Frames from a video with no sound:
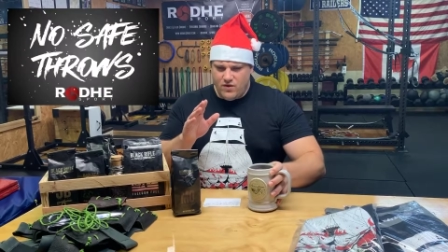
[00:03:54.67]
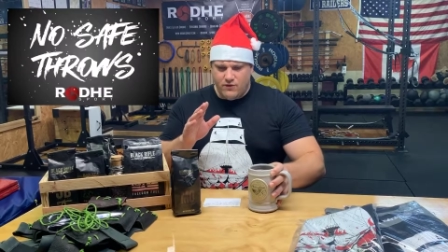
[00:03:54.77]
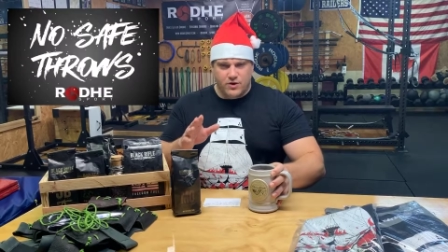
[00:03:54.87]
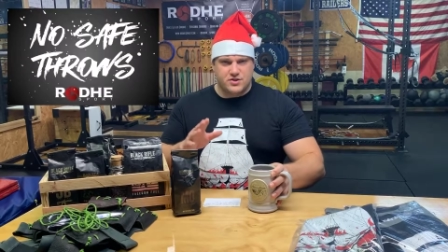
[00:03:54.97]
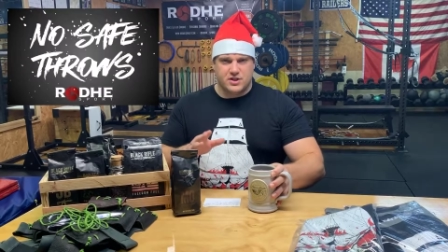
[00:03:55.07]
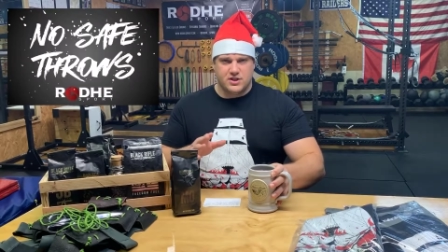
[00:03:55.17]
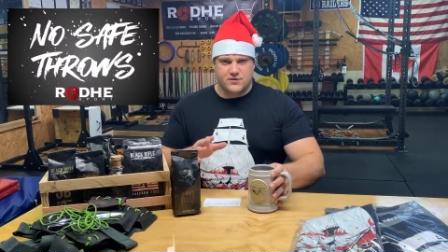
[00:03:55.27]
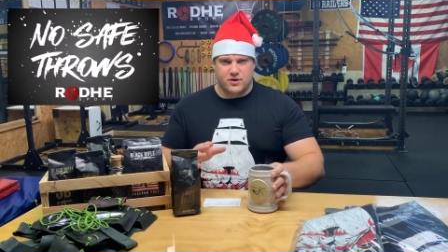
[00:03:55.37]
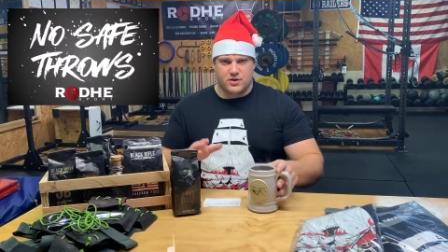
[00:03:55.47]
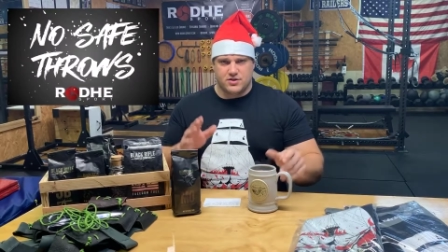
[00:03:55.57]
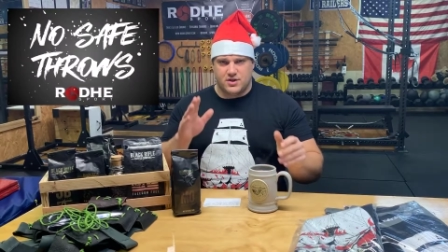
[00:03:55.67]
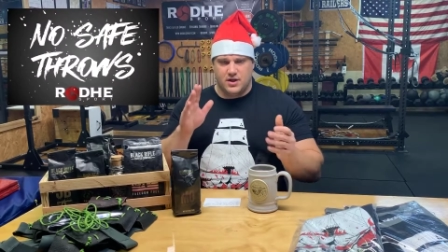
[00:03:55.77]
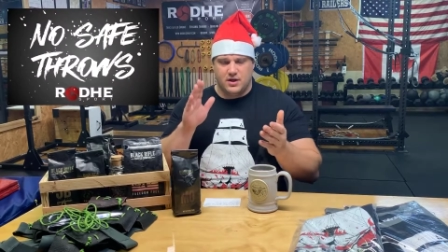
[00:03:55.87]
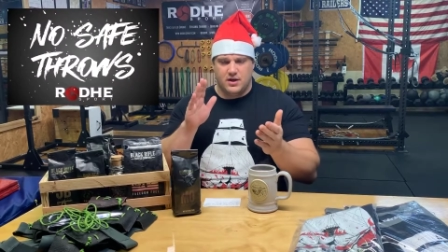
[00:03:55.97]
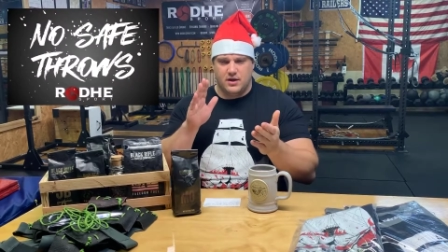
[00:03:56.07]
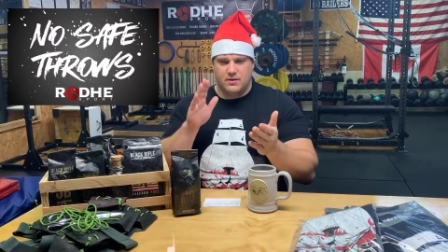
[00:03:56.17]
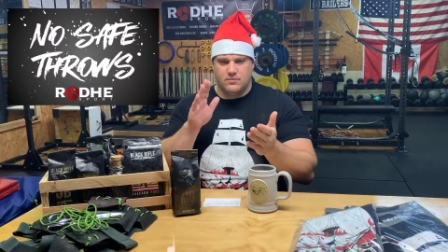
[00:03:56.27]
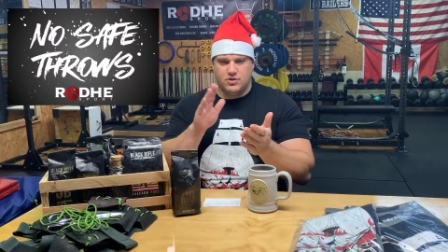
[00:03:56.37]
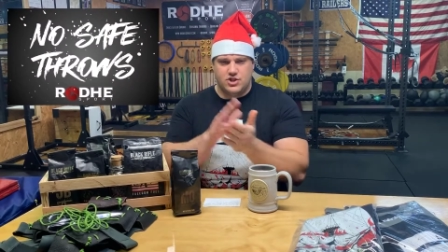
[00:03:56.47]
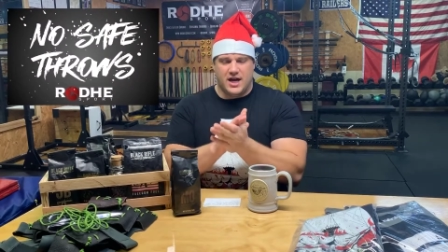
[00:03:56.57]
first things first.
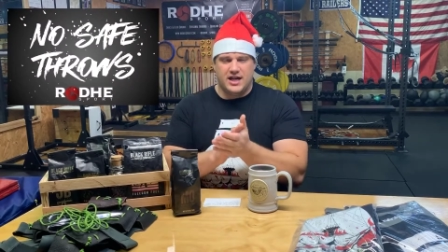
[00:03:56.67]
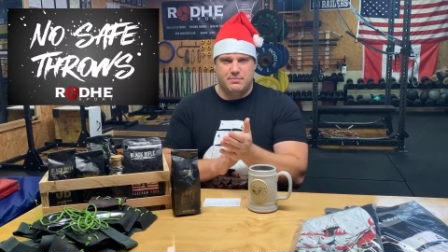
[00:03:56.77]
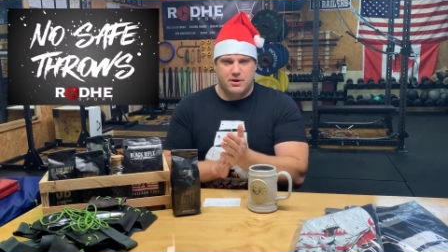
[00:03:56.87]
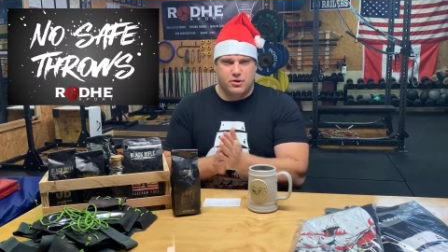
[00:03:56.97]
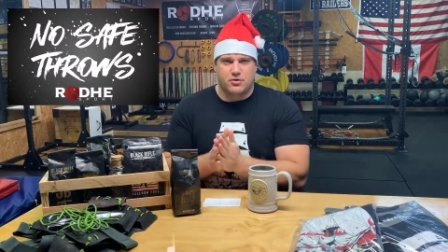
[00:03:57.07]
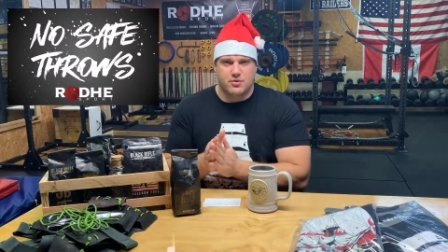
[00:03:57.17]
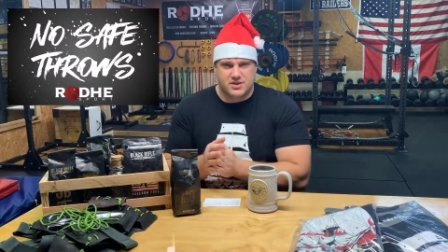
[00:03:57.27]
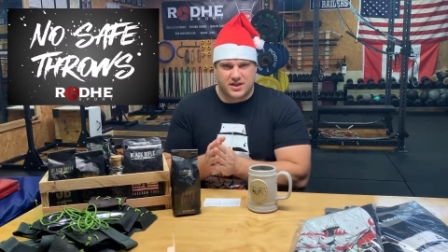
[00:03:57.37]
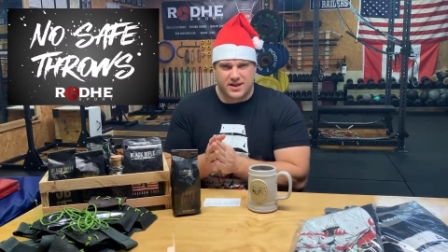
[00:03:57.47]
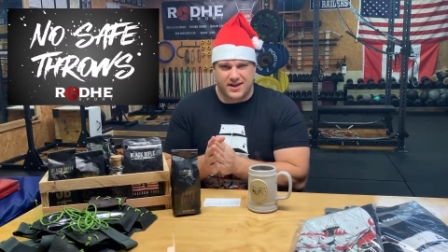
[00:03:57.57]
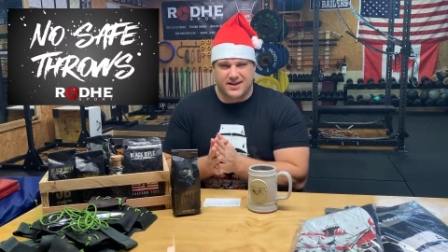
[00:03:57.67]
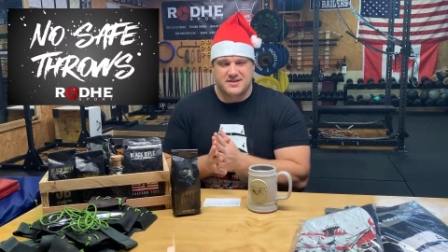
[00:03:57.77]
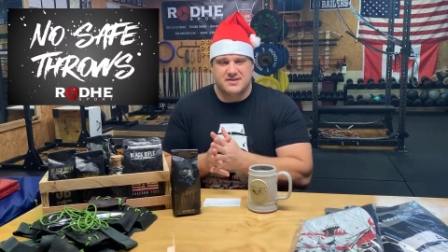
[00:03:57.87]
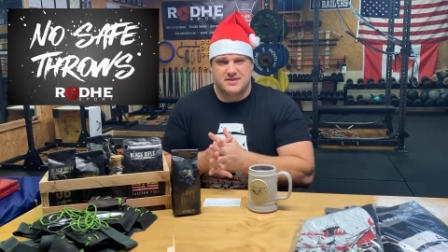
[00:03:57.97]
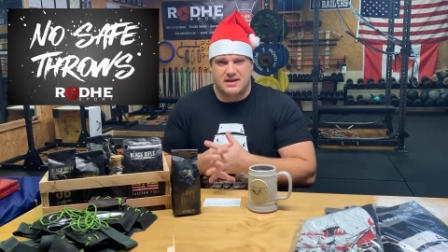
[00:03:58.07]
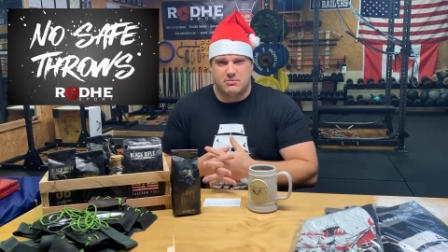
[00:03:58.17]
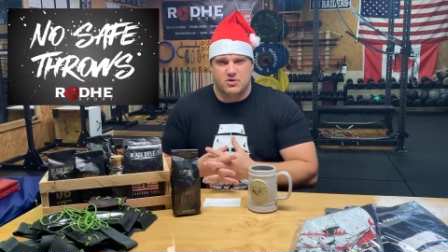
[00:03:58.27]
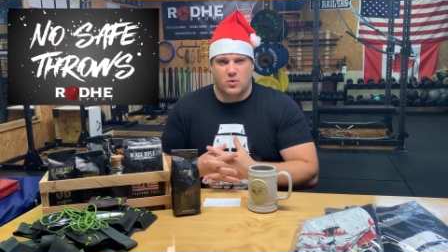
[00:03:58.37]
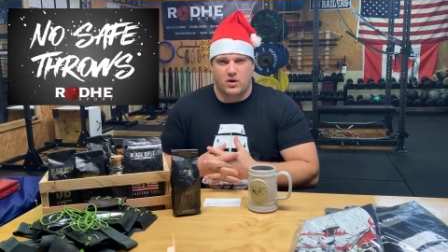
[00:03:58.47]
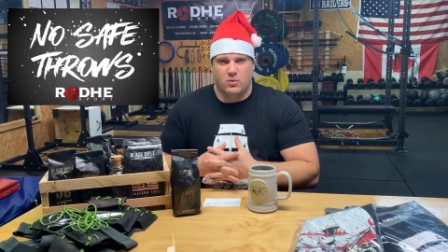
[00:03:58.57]
Jolly Big Throws Clinic is December
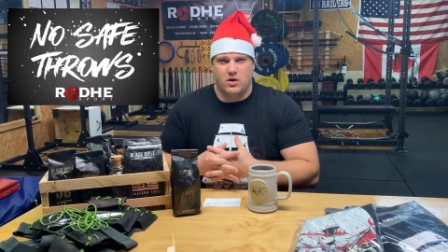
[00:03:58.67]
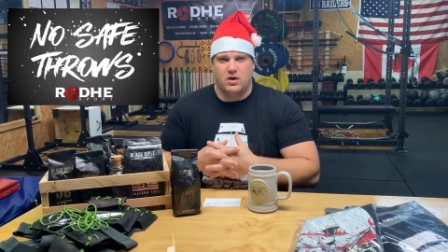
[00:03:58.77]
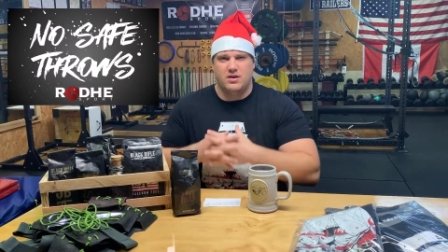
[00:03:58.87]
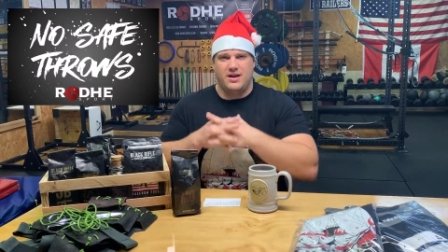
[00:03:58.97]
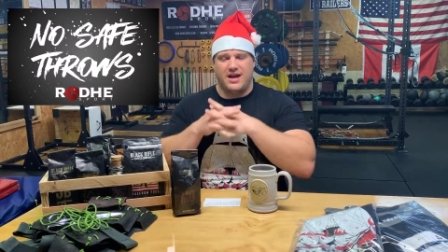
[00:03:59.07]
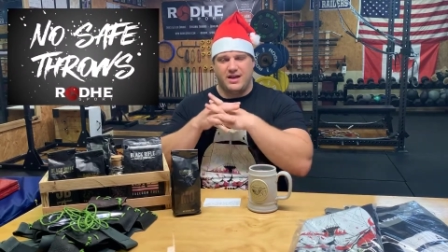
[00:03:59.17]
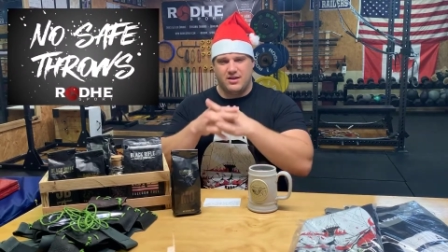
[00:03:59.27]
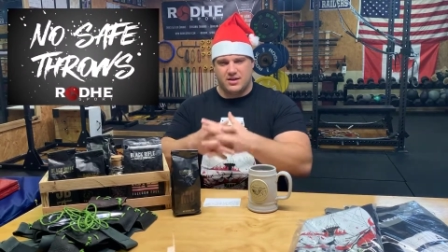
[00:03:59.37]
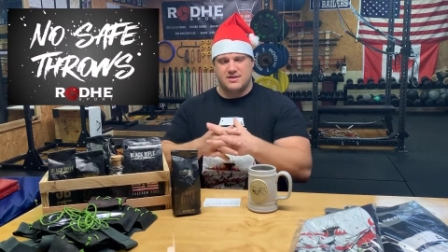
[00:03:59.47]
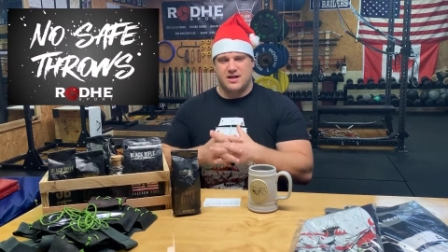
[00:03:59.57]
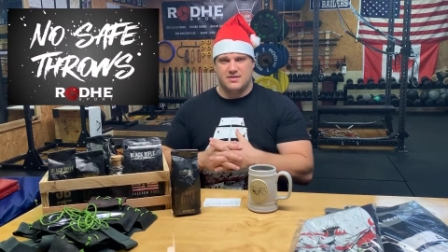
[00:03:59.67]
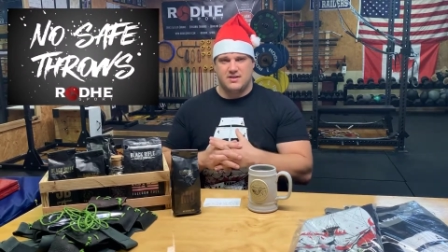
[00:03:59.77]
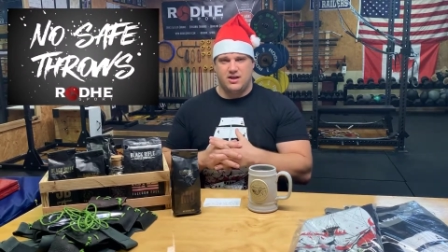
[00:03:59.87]
21 at Youngstown State